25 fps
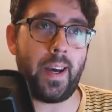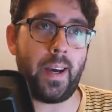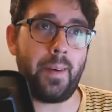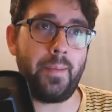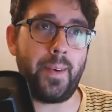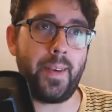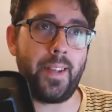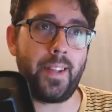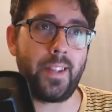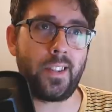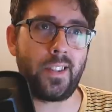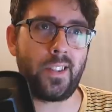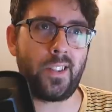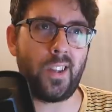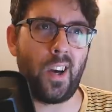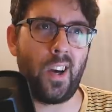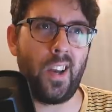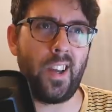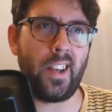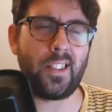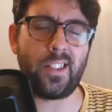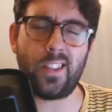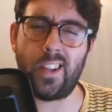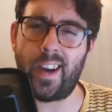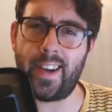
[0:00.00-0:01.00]
I mean,
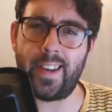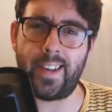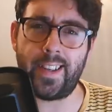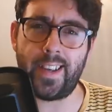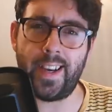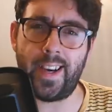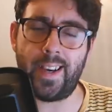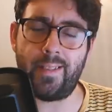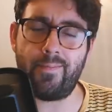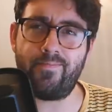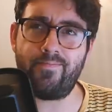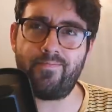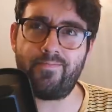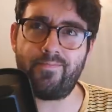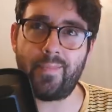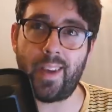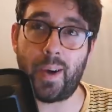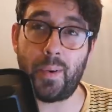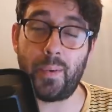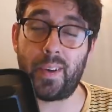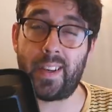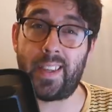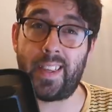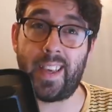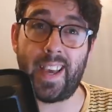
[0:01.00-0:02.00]
Sterling's not had it yet.
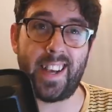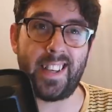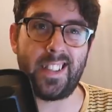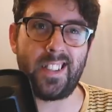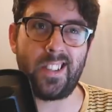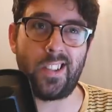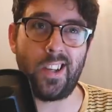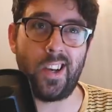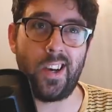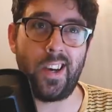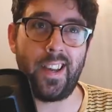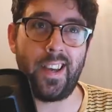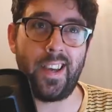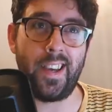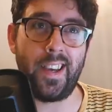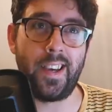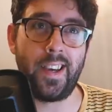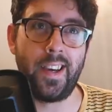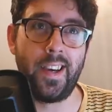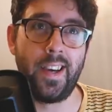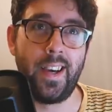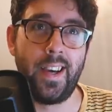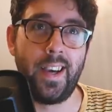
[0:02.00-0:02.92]
I would guess Sterling.